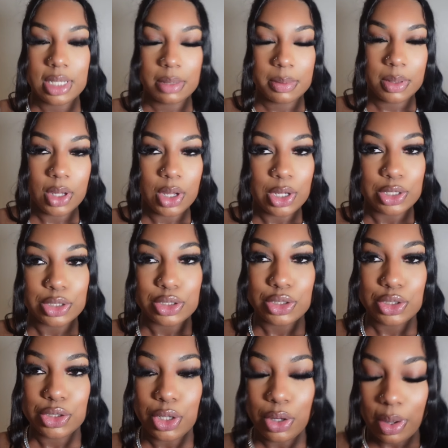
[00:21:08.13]
up, y'all?
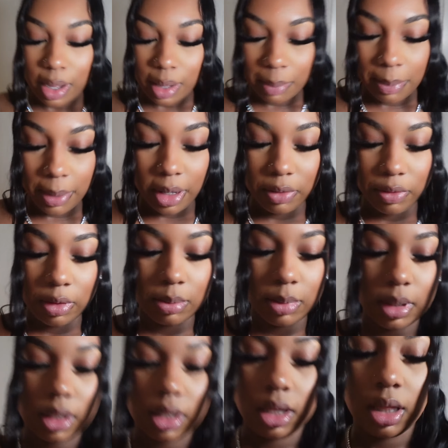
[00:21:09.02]
So I'm back
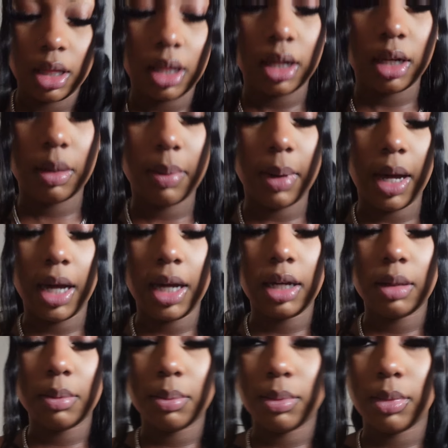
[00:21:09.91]
from the club. I
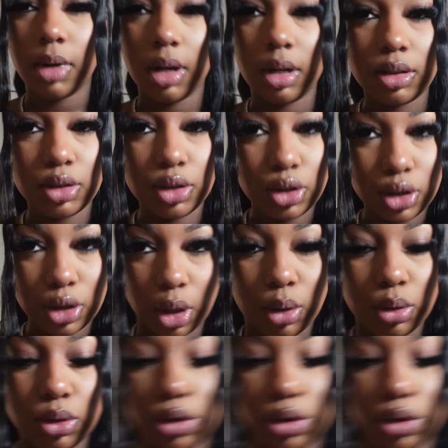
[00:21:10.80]
am so